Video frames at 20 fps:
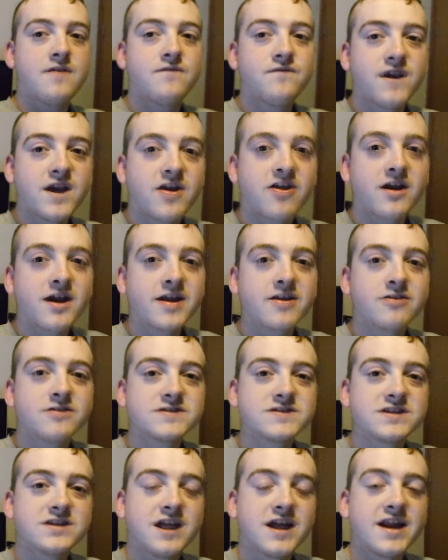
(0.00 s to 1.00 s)
figure I'd
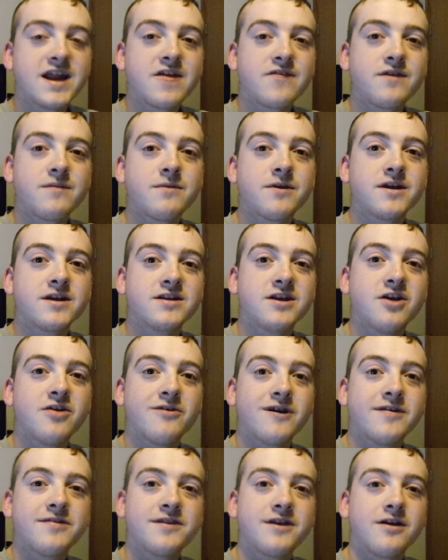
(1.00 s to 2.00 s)
also let everybody
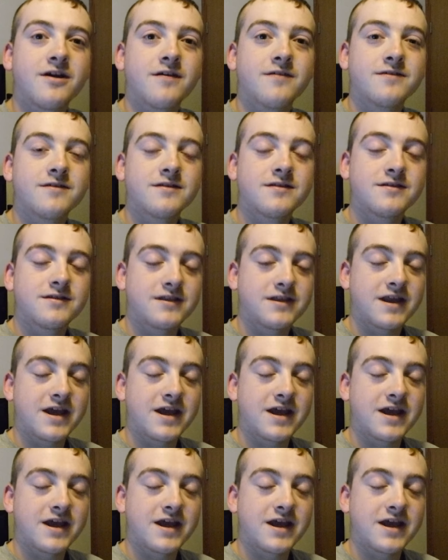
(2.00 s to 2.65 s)
know out there on,